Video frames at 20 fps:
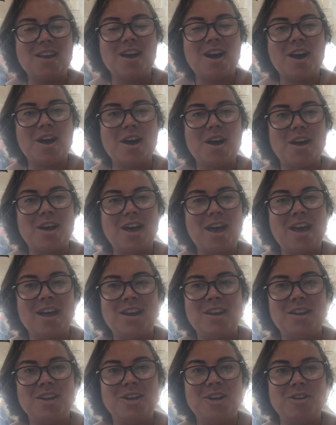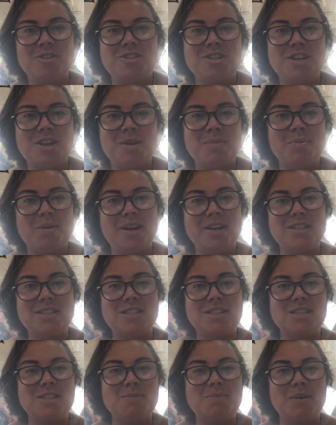and negotiate
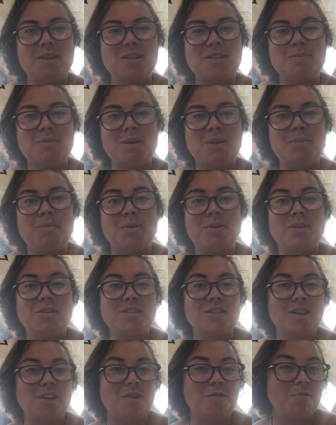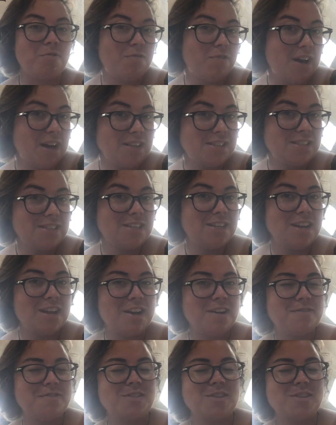prices because my boat doesn't go fast enough,